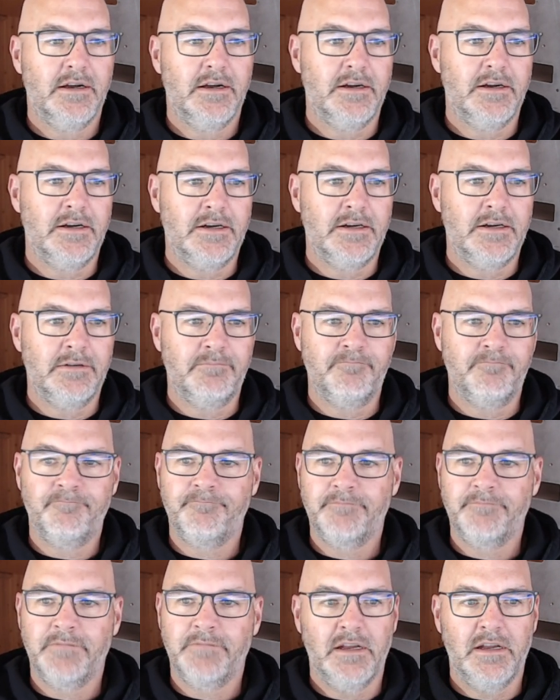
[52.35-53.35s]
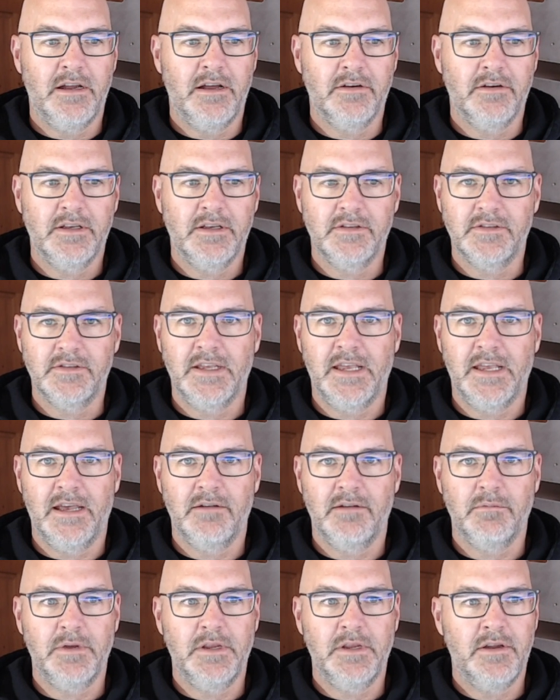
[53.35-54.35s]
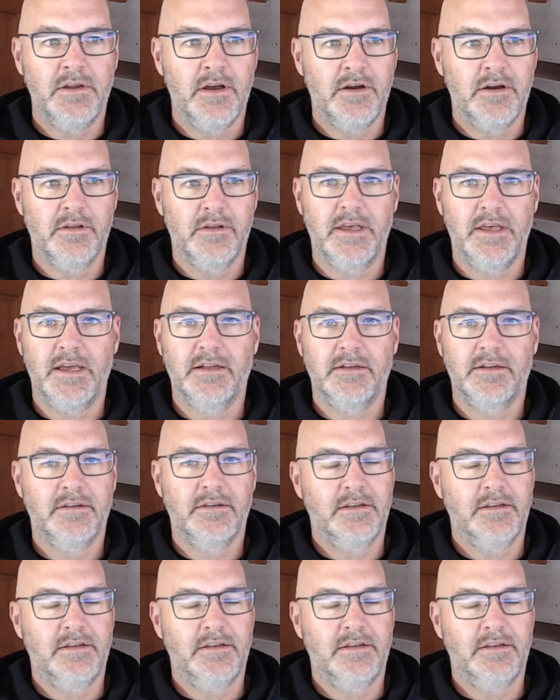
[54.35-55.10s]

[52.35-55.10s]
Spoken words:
Because again, we know that